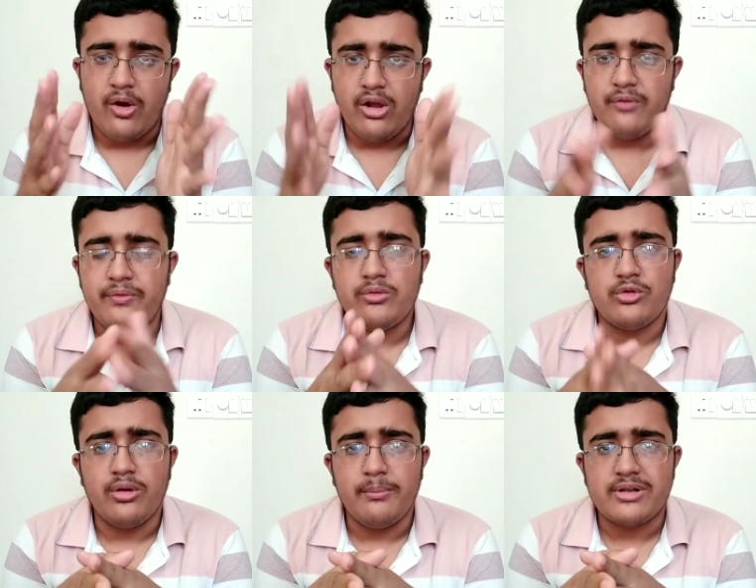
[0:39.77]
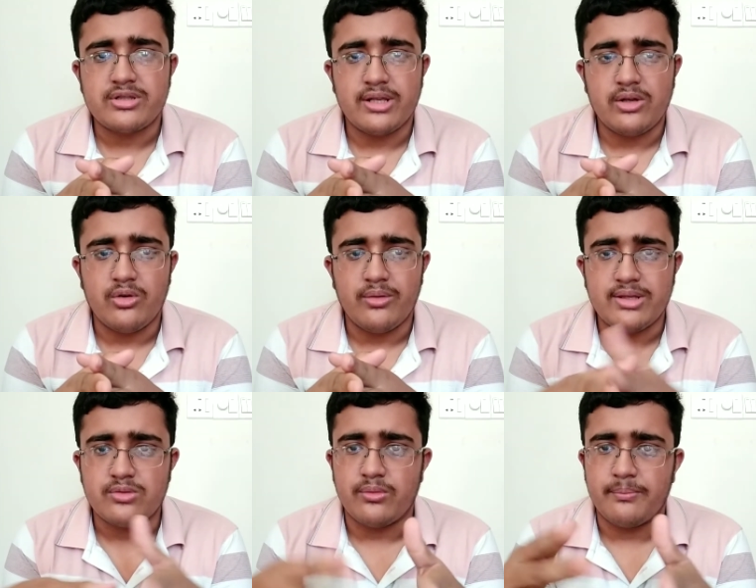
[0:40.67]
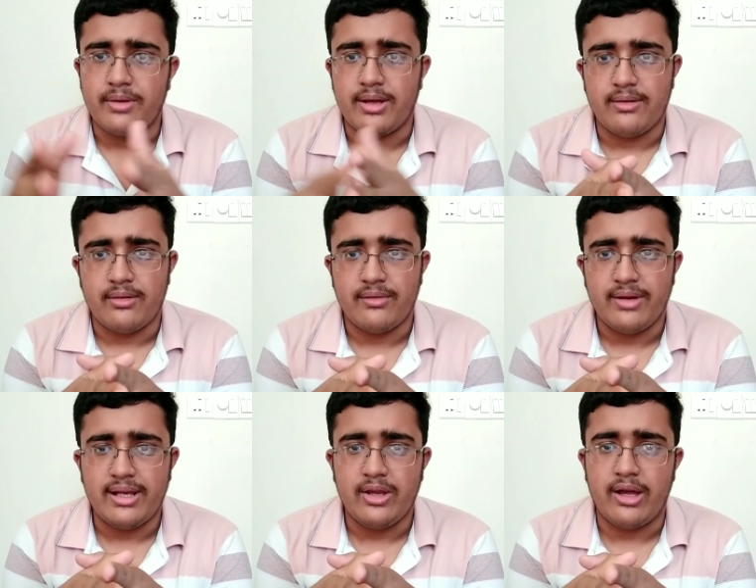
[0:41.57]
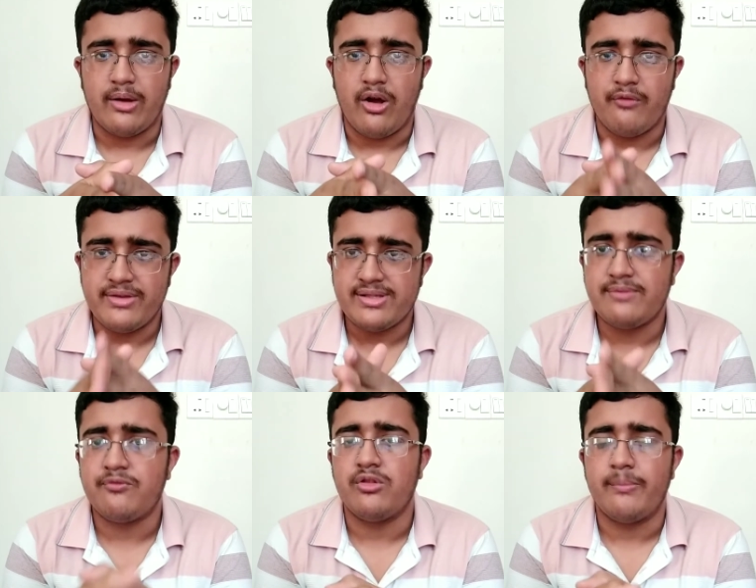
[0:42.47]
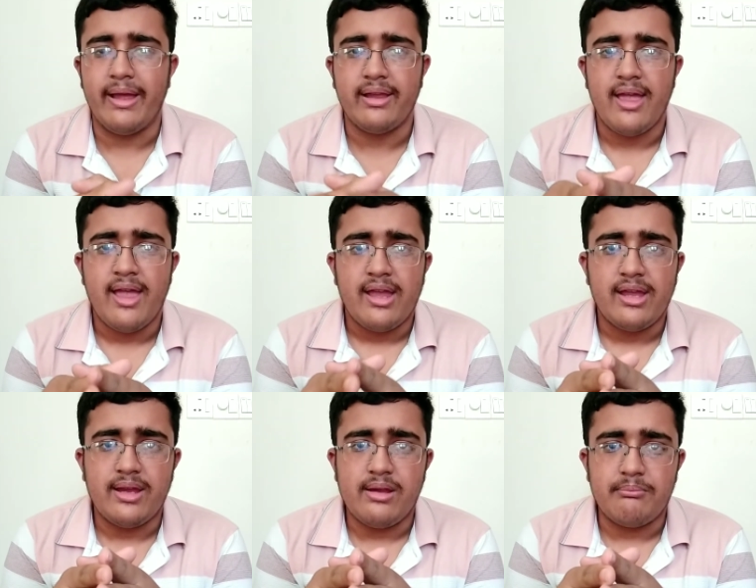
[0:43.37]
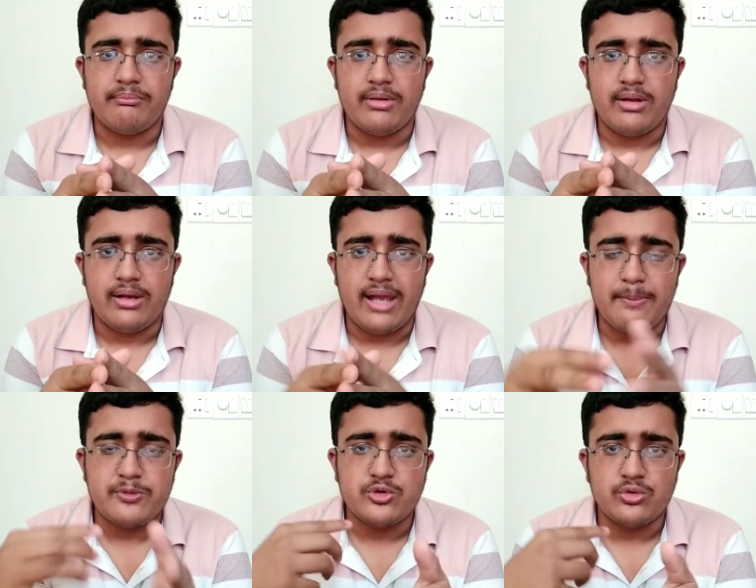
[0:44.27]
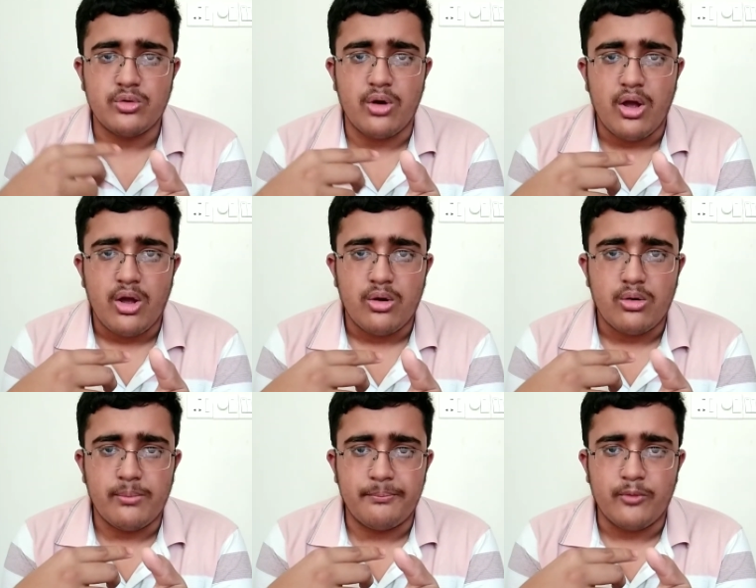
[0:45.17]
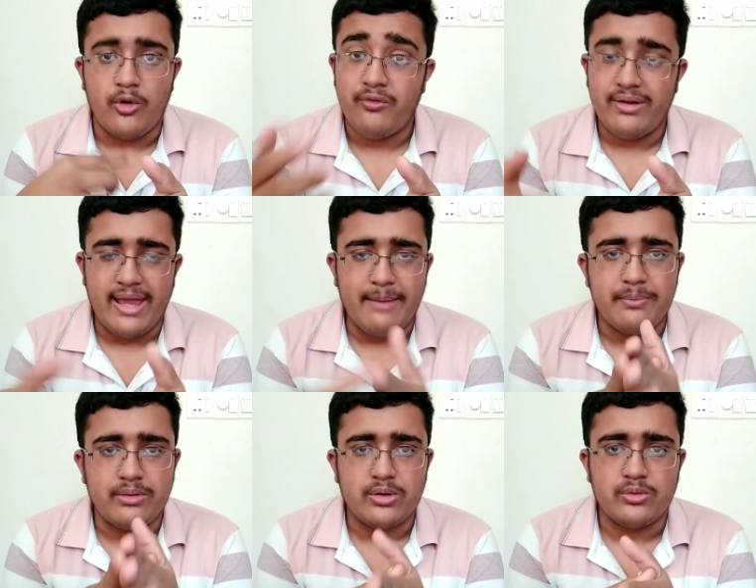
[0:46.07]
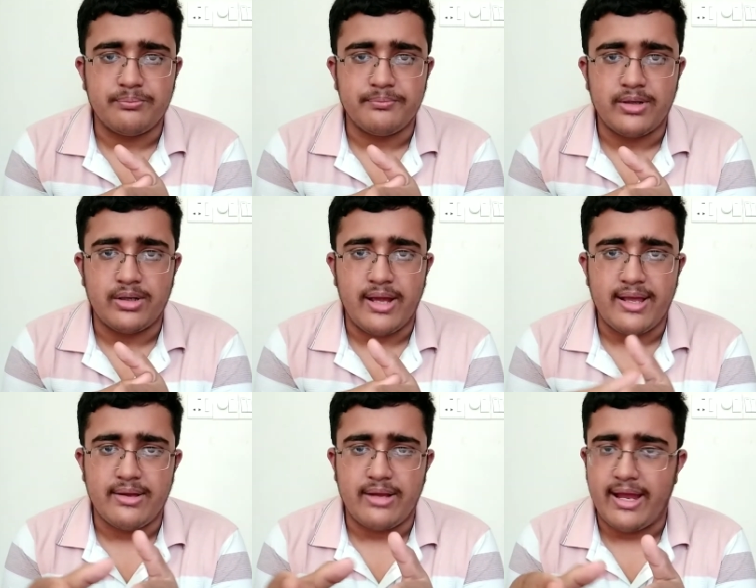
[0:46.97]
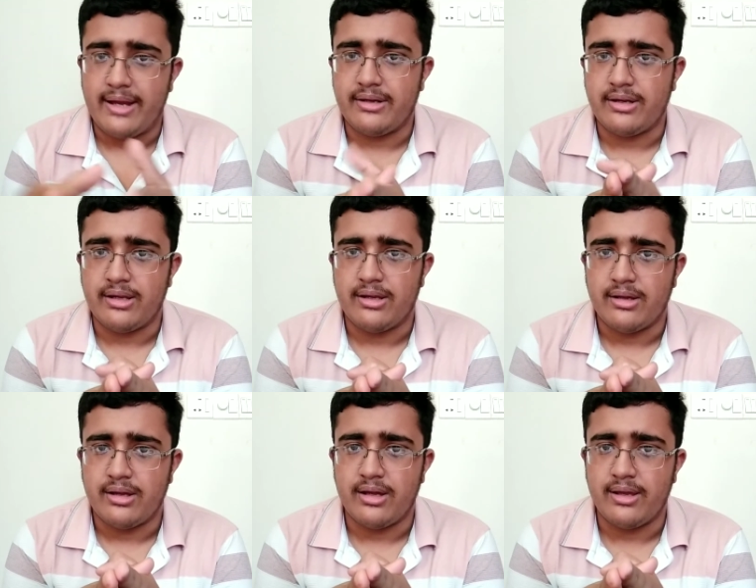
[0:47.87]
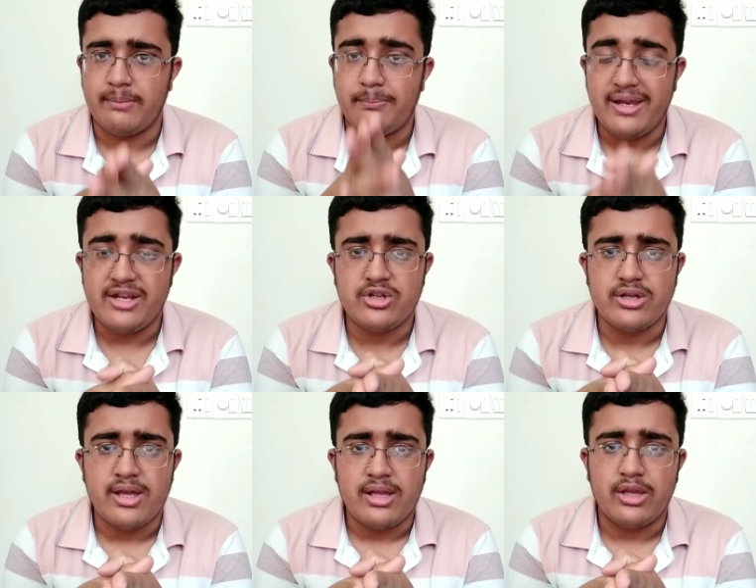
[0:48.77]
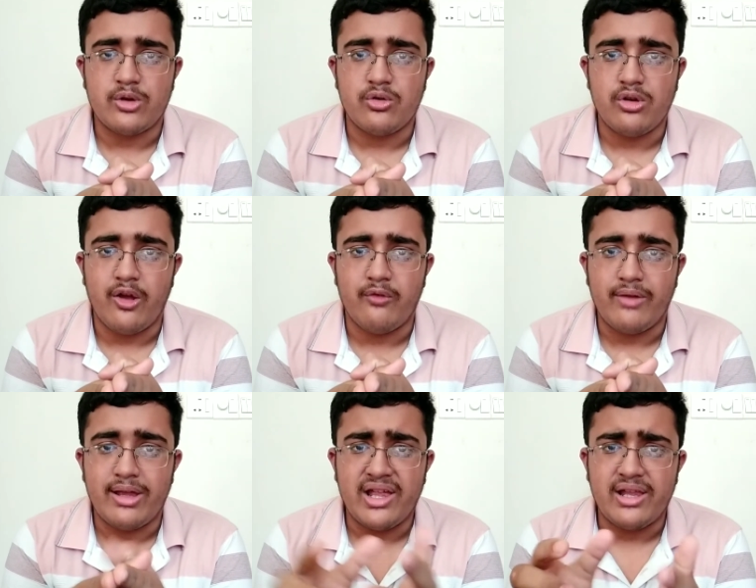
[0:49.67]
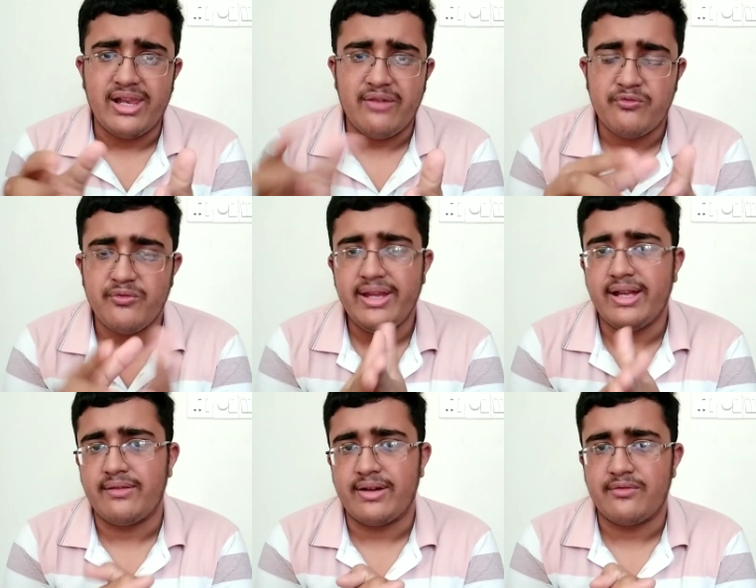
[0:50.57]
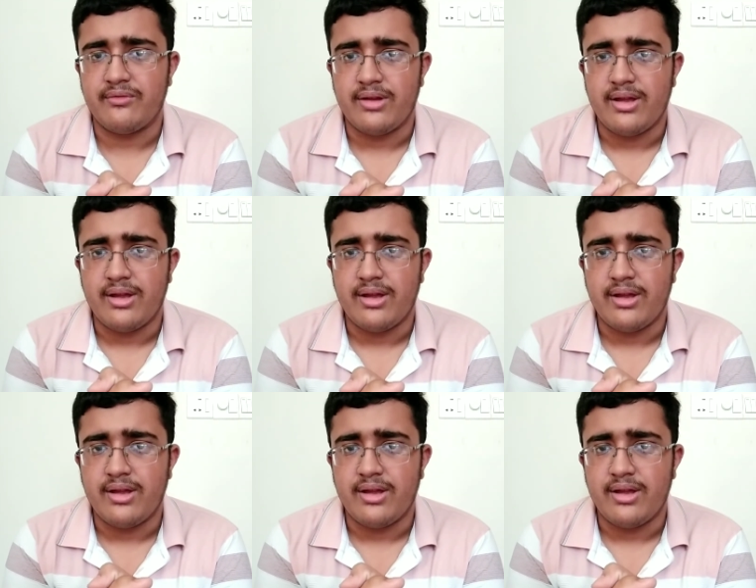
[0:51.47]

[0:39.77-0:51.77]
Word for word: All of you know Marcelo is uh, really an offensive fullback. He loves to um, overlap uh, um, uh, and uh, he played the role of left winger at